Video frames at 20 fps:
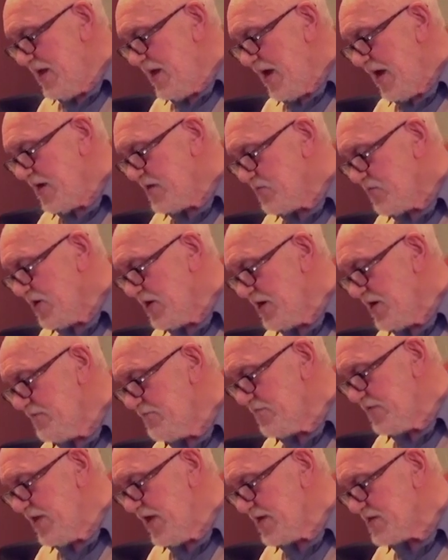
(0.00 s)
And we
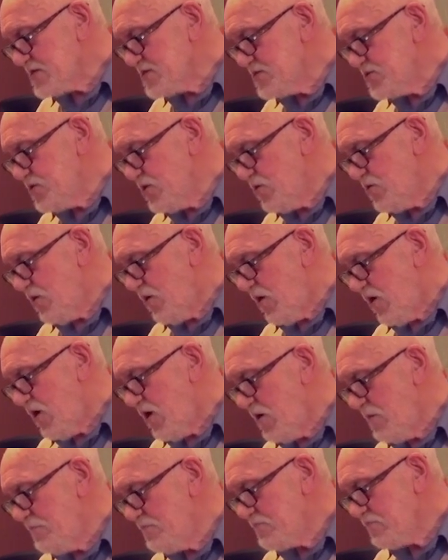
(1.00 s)
lived next
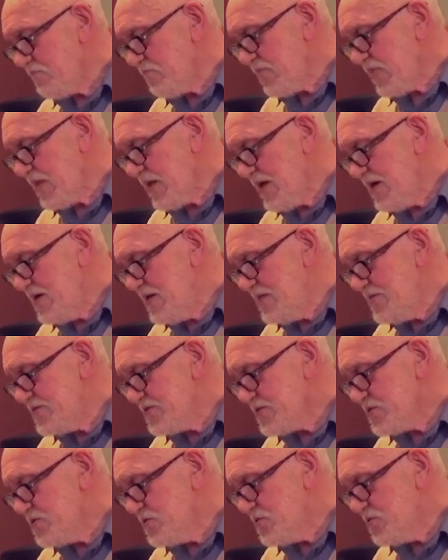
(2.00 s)
door
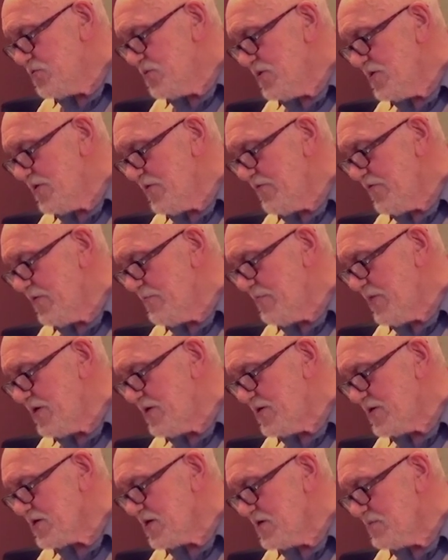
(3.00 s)
to a
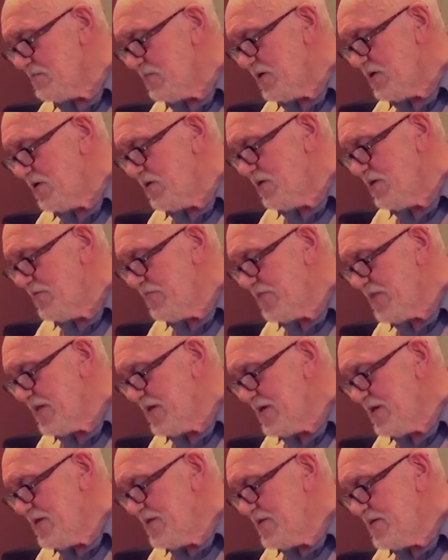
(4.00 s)
remarkable,
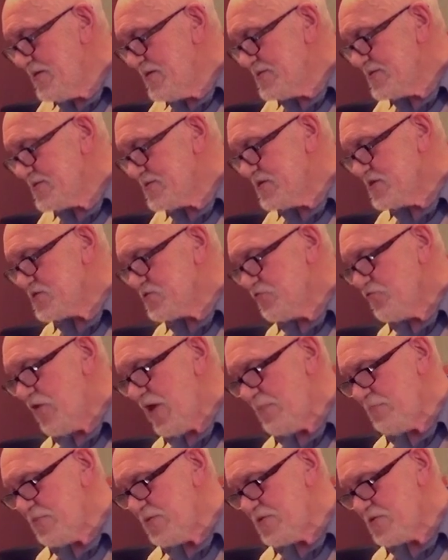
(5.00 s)

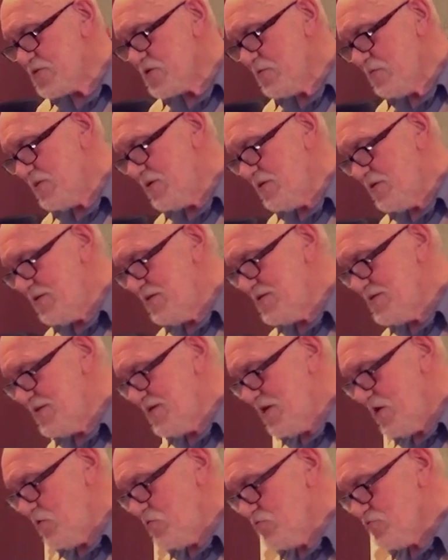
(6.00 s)
disreputable
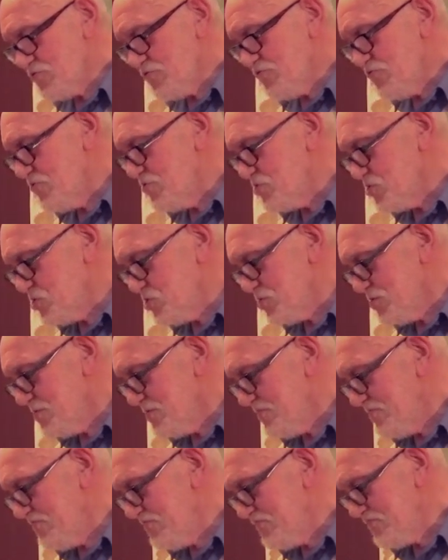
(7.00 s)
old Russian